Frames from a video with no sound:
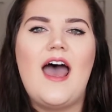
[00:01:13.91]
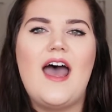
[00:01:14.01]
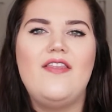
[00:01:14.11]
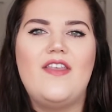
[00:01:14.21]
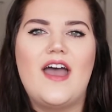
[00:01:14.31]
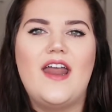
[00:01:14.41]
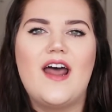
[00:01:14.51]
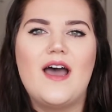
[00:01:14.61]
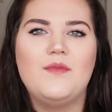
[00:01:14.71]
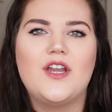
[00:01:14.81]
And then
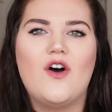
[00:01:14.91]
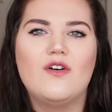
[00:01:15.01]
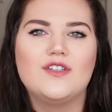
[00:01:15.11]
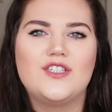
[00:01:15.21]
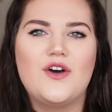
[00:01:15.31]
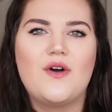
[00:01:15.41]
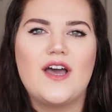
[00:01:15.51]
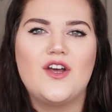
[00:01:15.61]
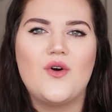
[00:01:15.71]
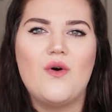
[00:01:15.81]
I'm gonna also
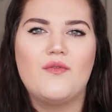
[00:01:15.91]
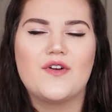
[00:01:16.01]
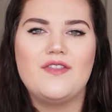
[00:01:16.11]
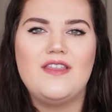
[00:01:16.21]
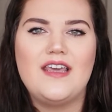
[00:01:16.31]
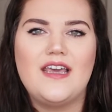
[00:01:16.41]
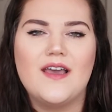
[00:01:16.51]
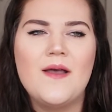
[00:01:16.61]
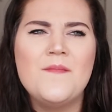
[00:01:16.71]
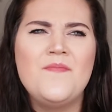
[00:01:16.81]
kind of go over the